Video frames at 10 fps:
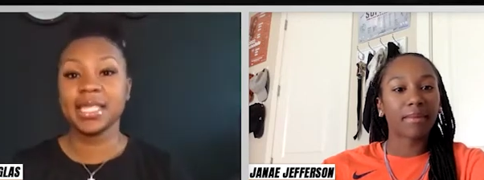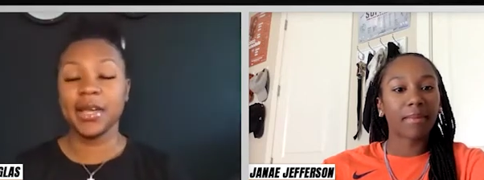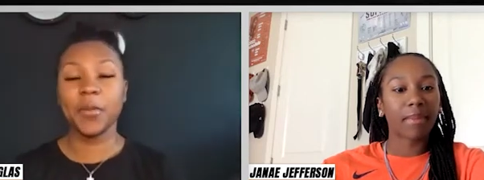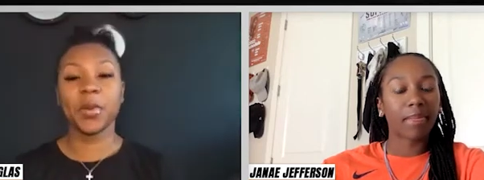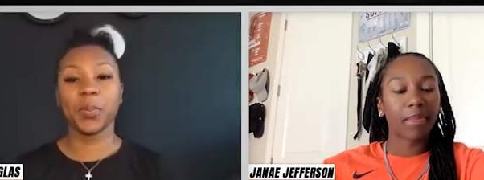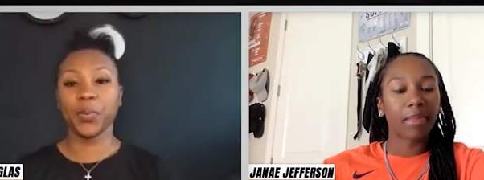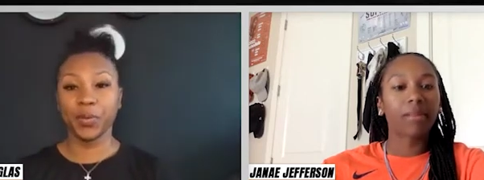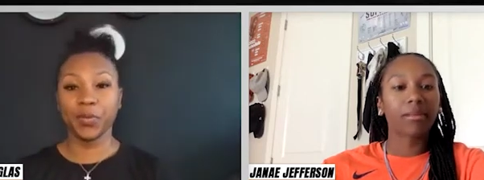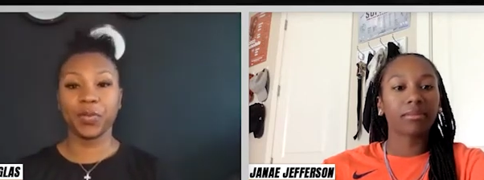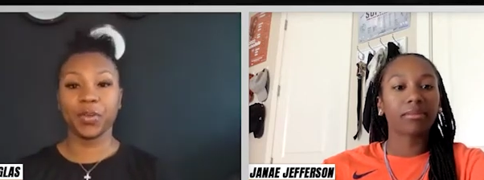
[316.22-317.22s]
Speaker 1: to help
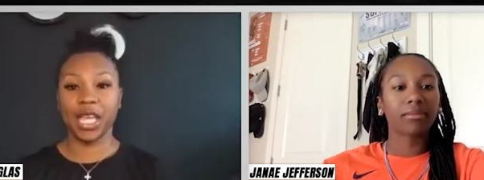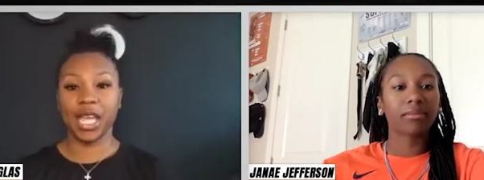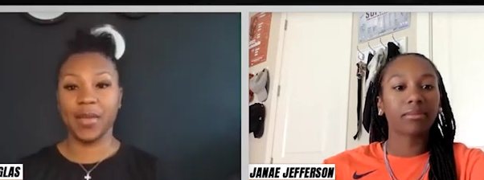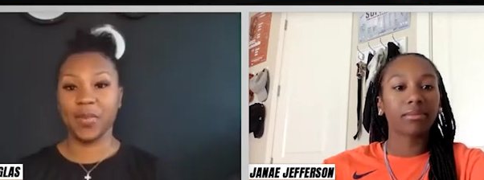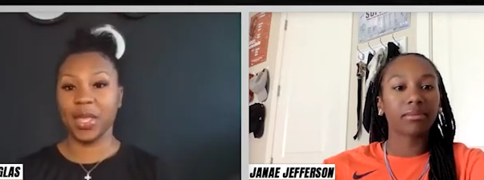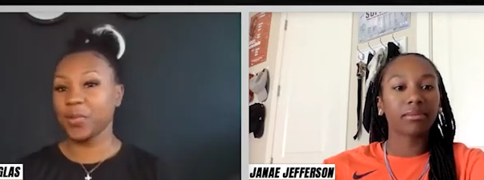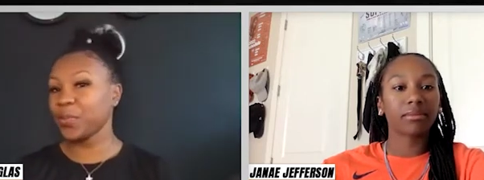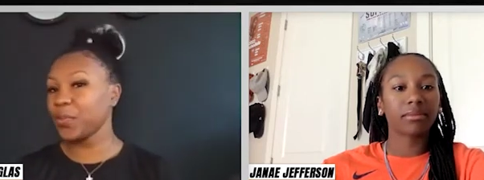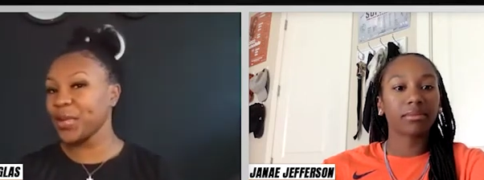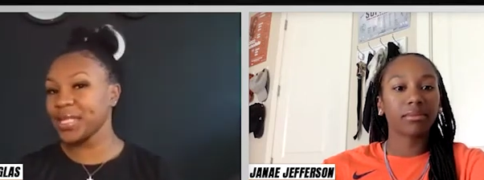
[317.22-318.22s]
improve your game? Like,
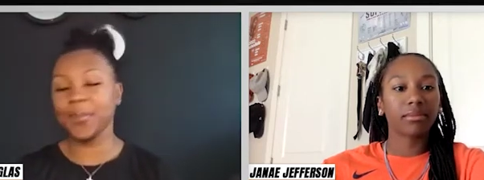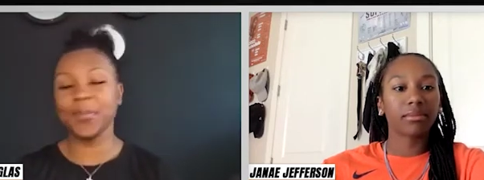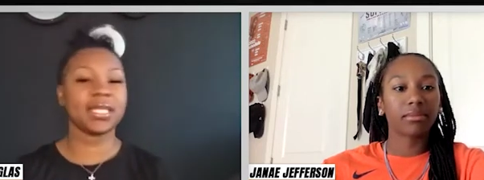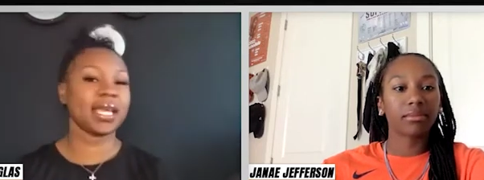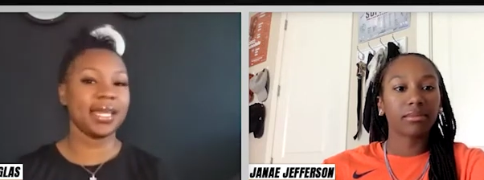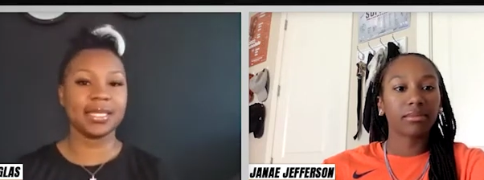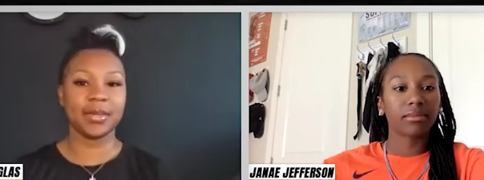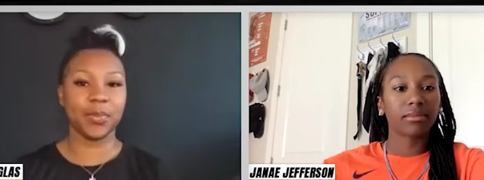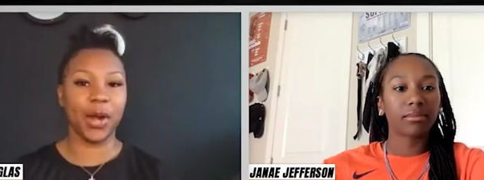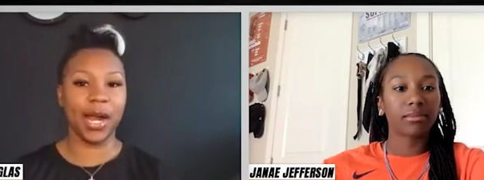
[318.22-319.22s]
what type of techniques in
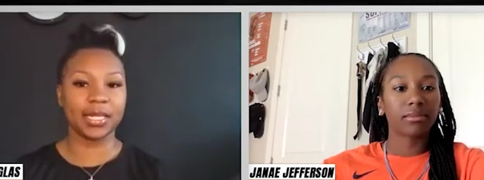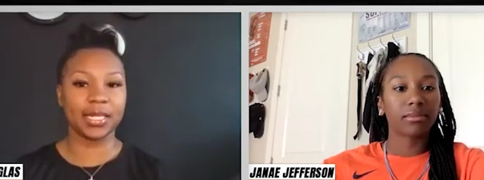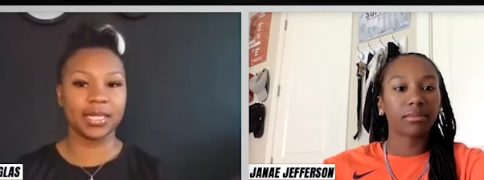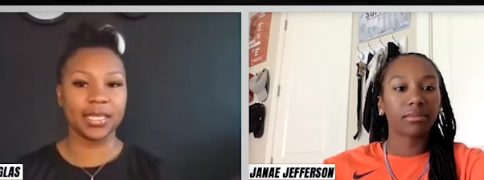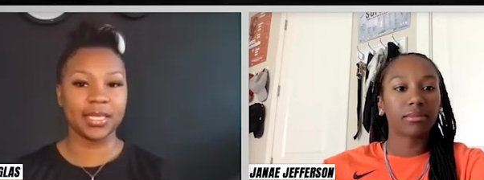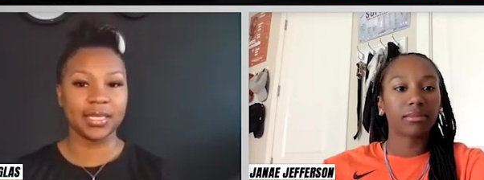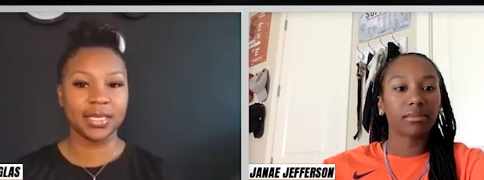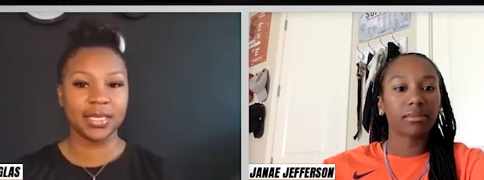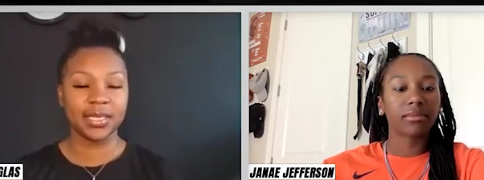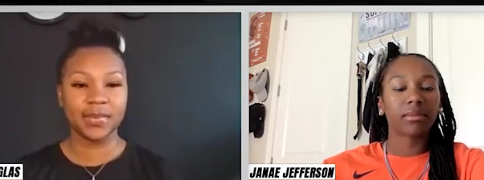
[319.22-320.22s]
practice?
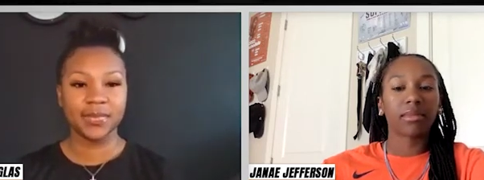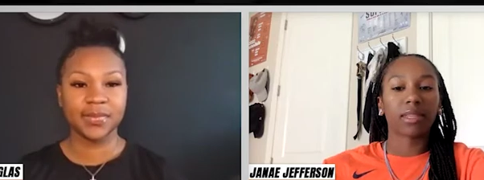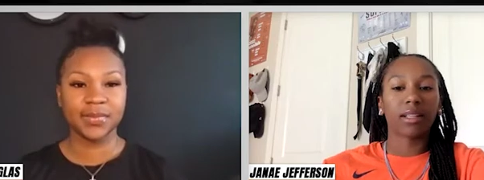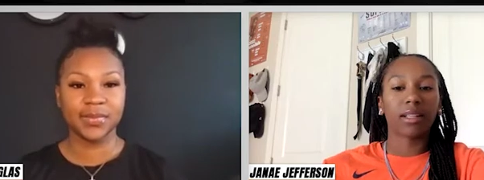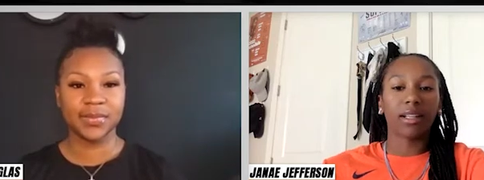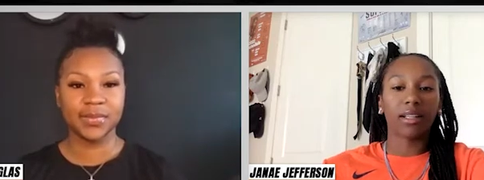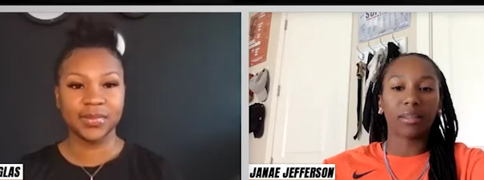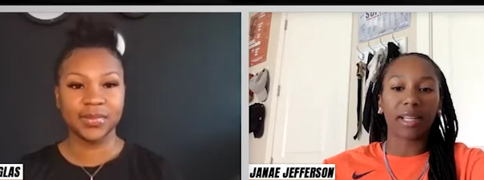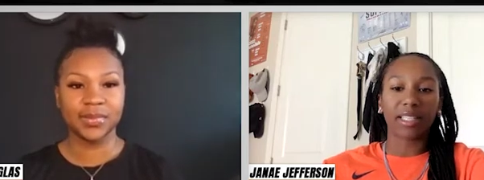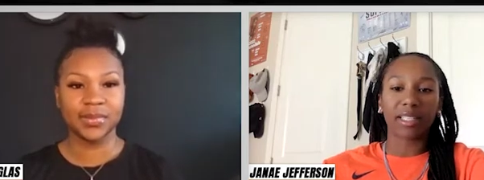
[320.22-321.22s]
Speaker 2: Um,
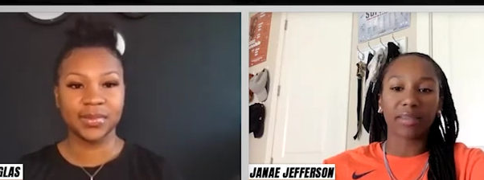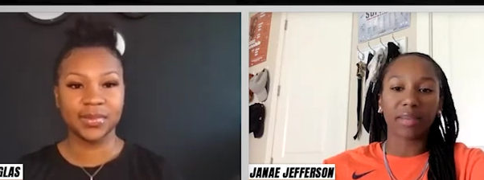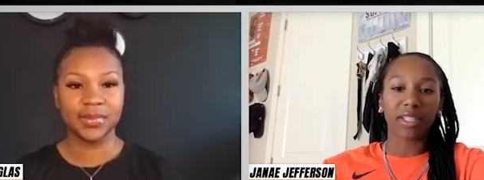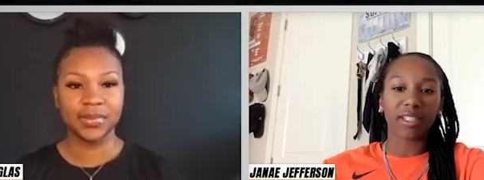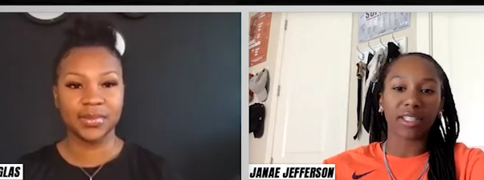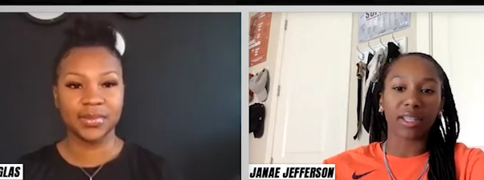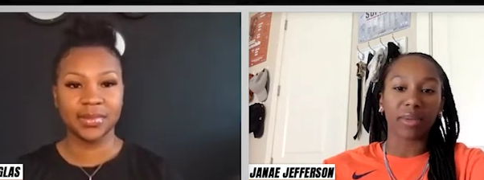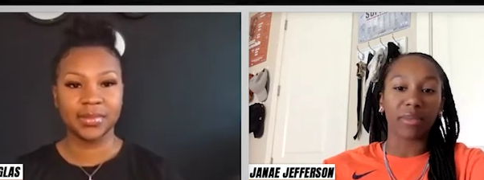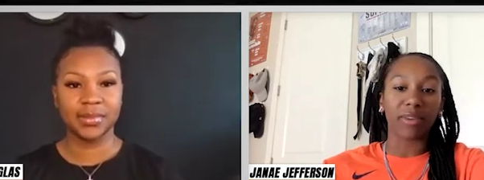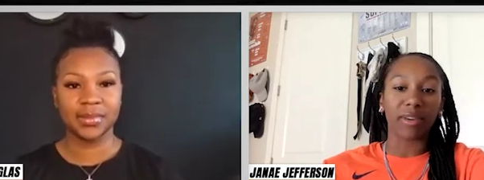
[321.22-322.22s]
yeah, just making sure that we
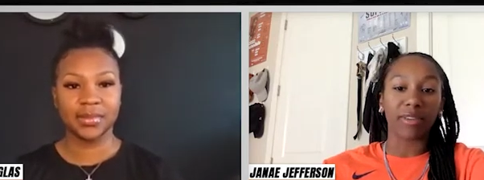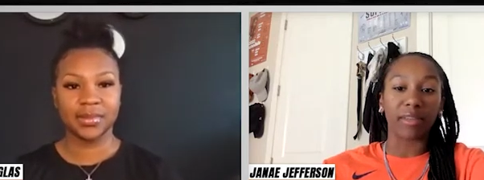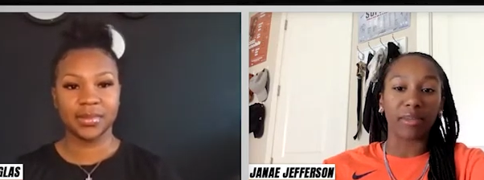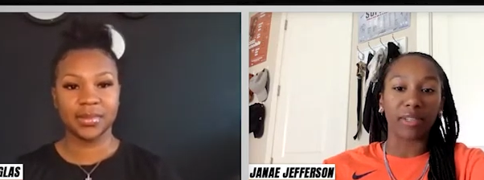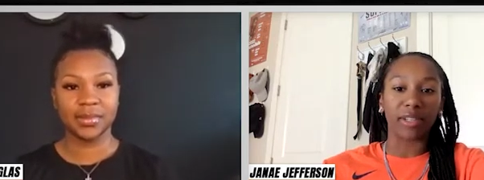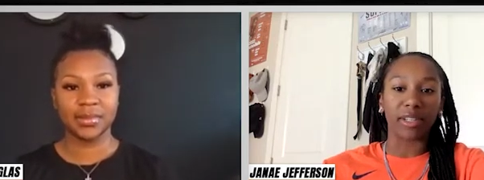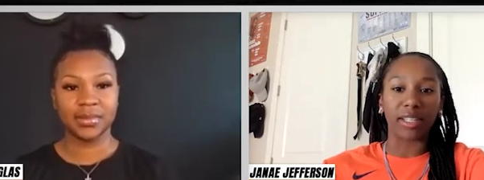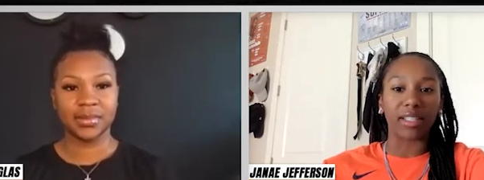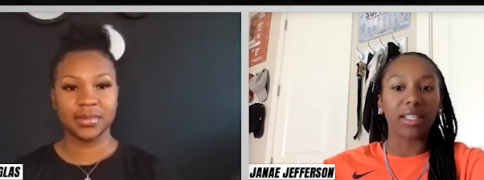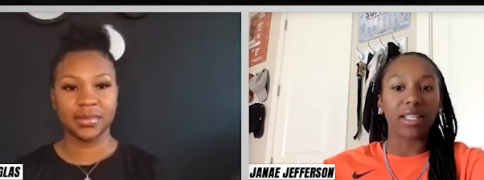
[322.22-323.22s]
move our feet more and
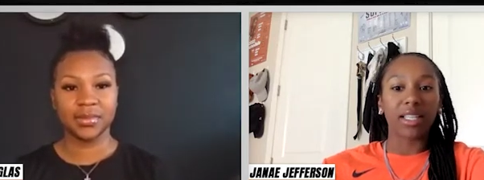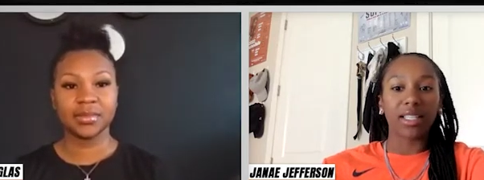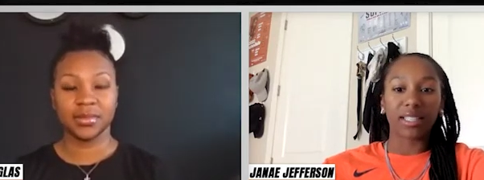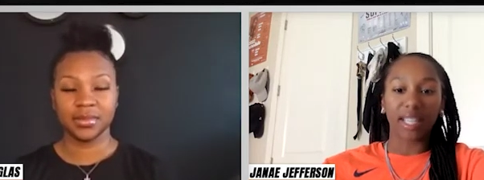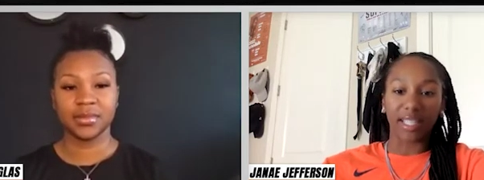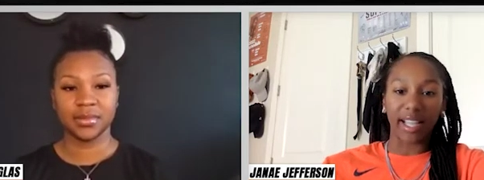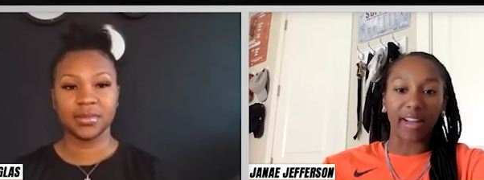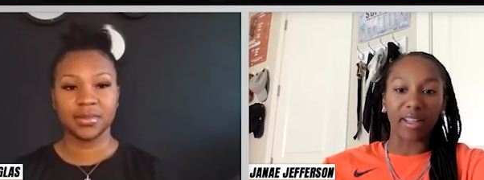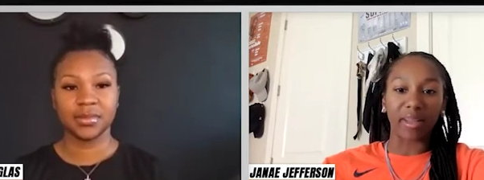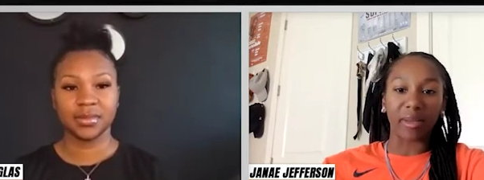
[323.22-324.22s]
stay down on
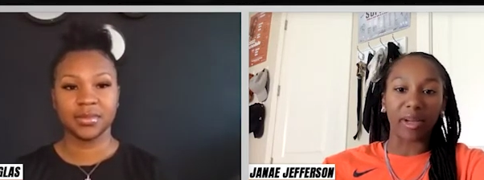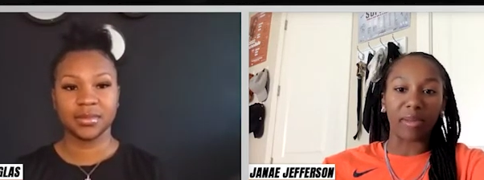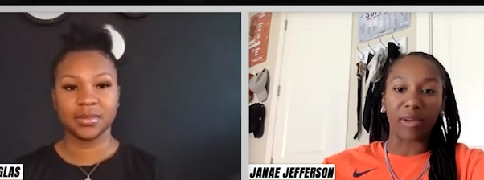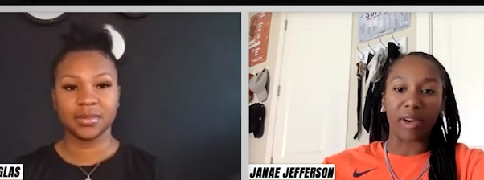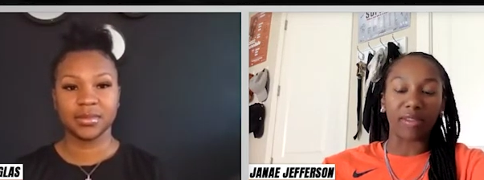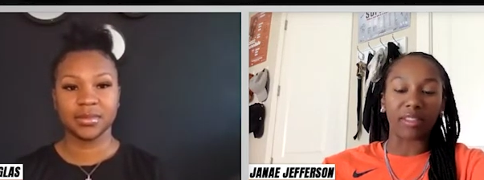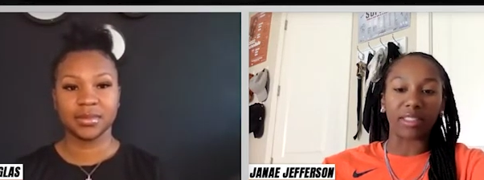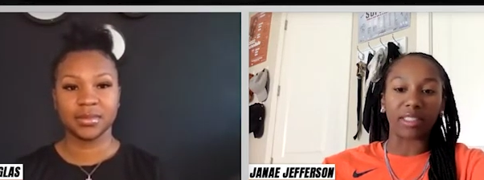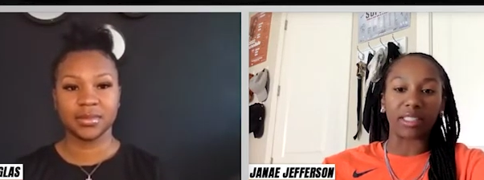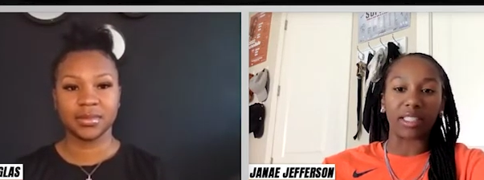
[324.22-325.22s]
the ball more
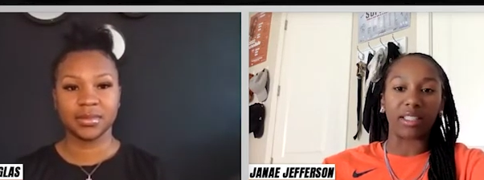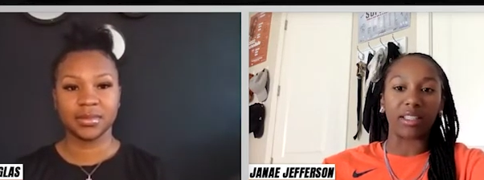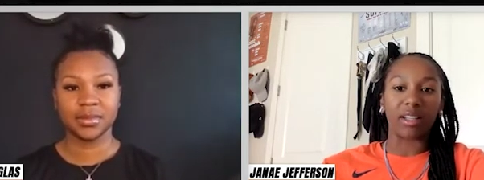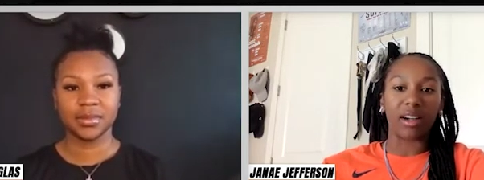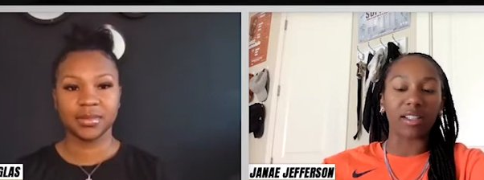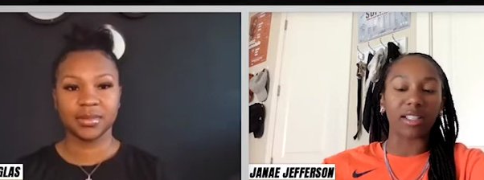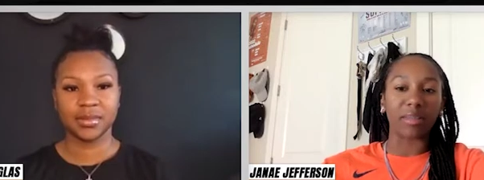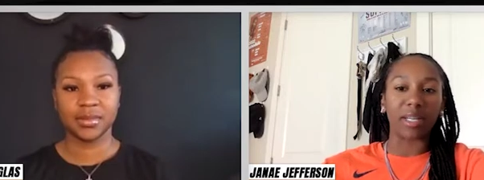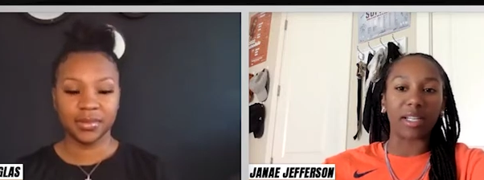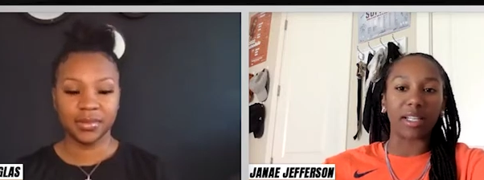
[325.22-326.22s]
often. And honestly, me and